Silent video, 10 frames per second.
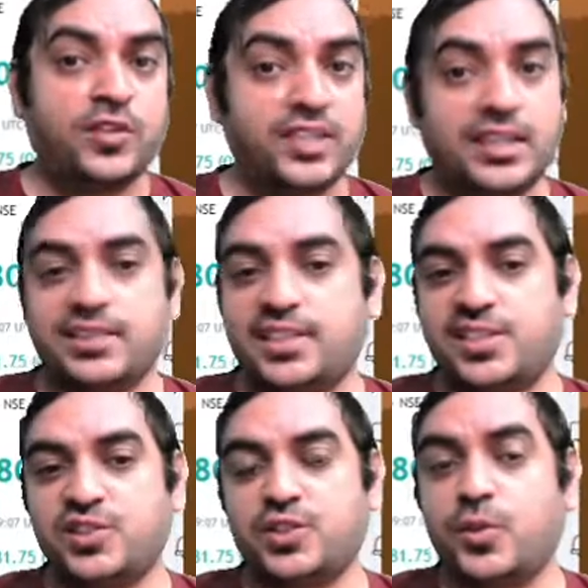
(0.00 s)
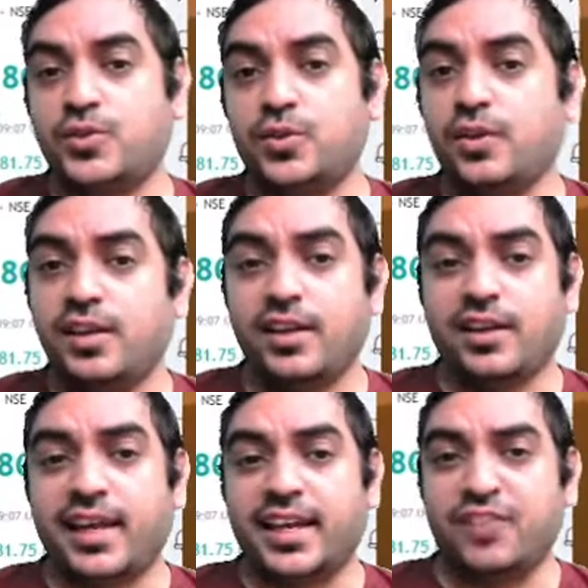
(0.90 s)
intersections also,
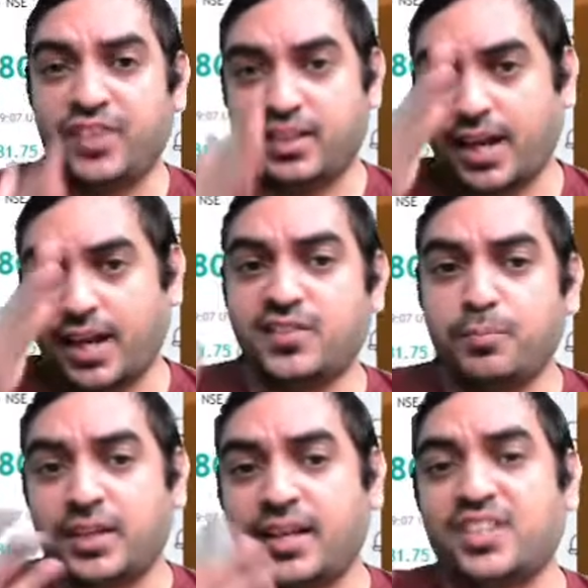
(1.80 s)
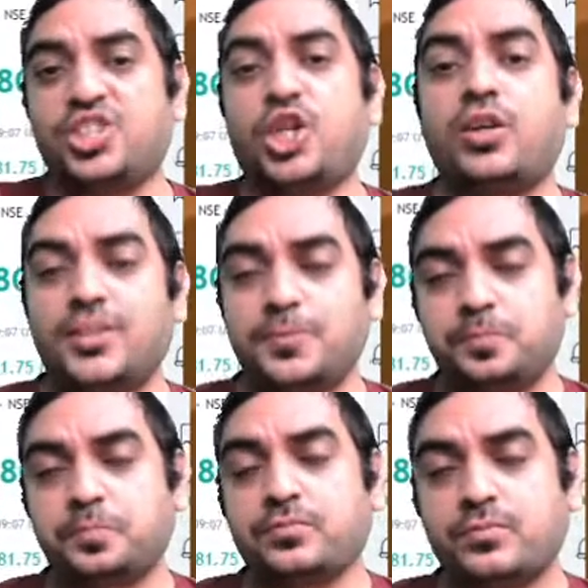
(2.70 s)
like if it cuts but it does not
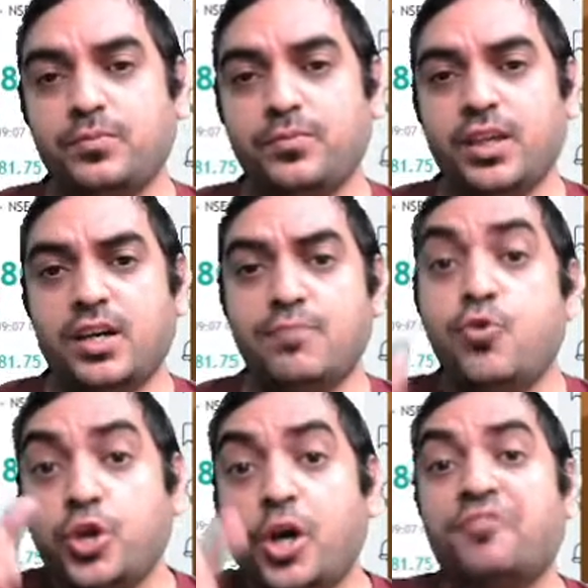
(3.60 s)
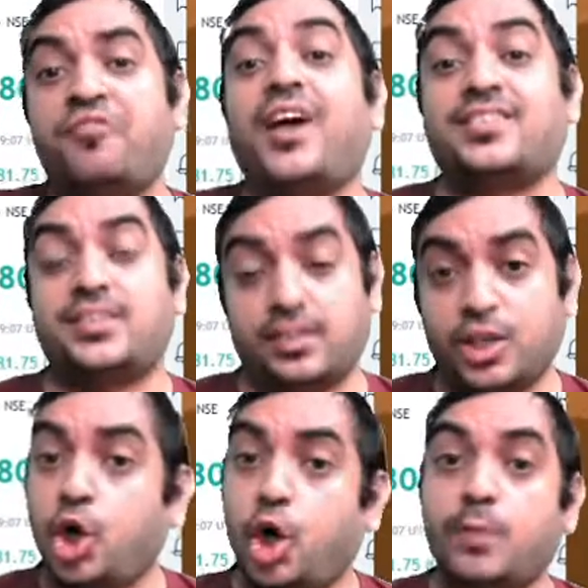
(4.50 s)
move down faster
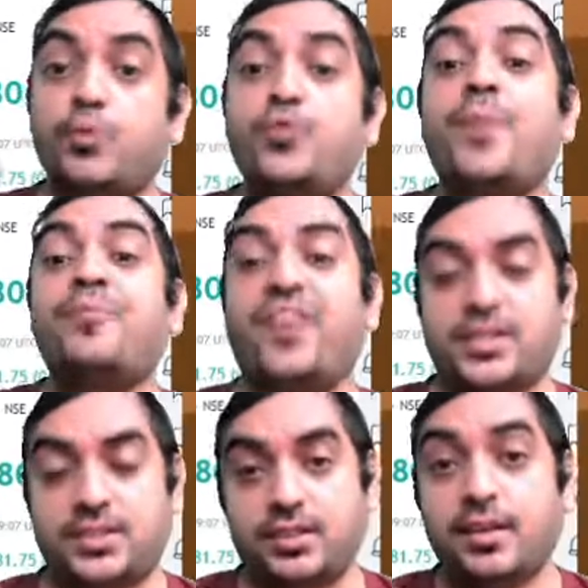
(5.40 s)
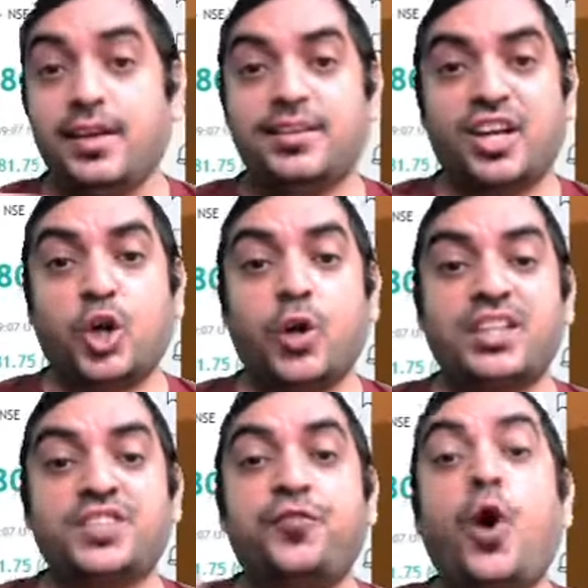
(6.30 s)
or move up faster. They are called
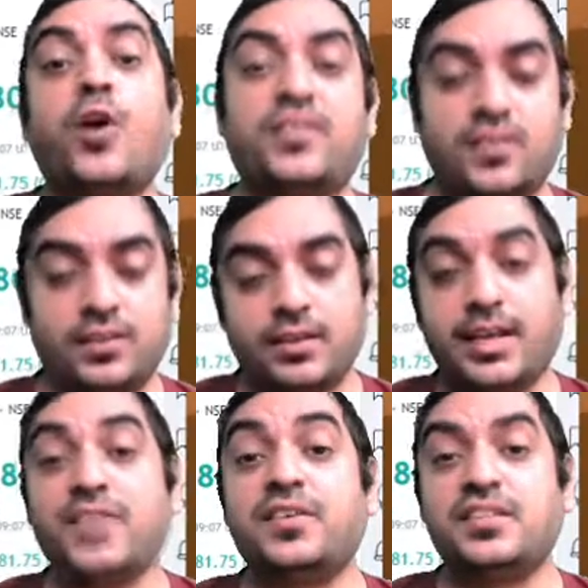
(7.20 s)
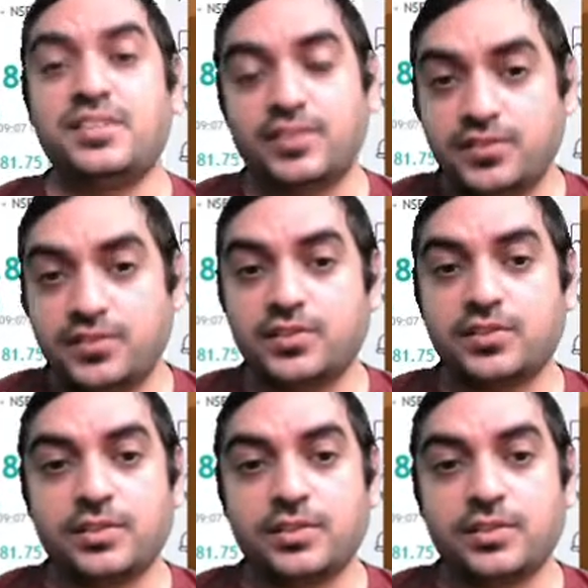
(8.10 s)
as false divergence.